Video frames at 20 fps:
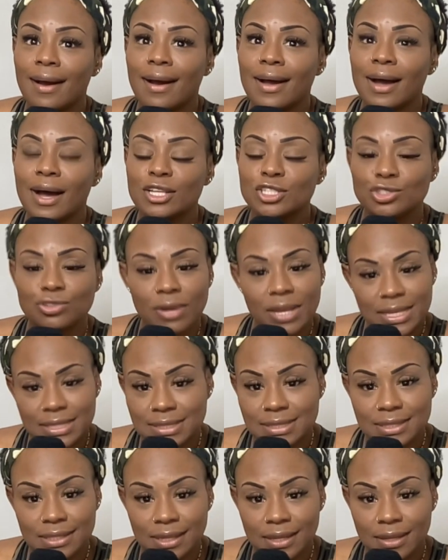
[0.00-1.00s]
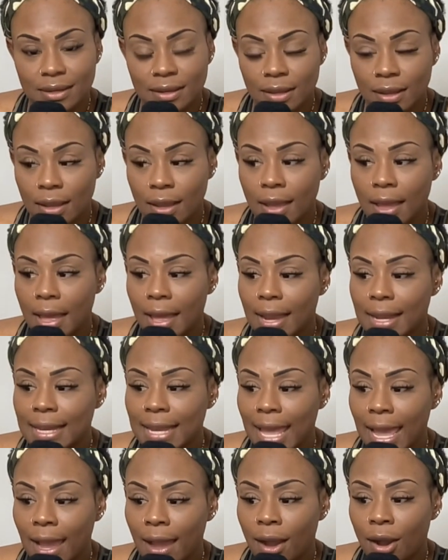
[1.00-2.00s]
addressed it.
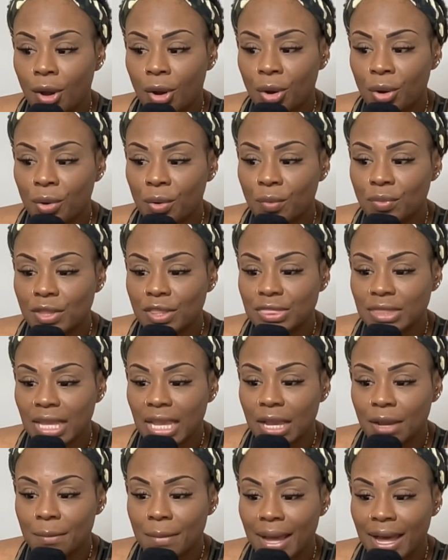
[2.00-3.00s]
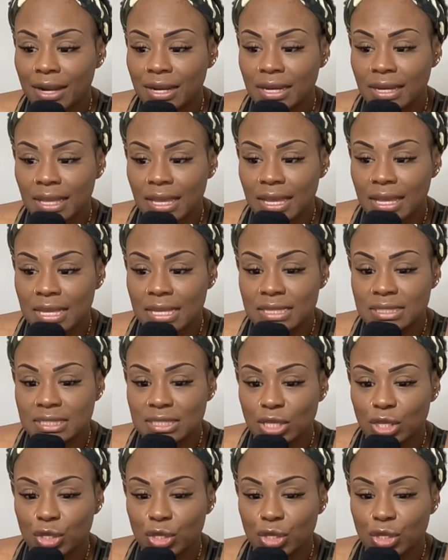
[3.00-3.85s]
Now, the thing about it is,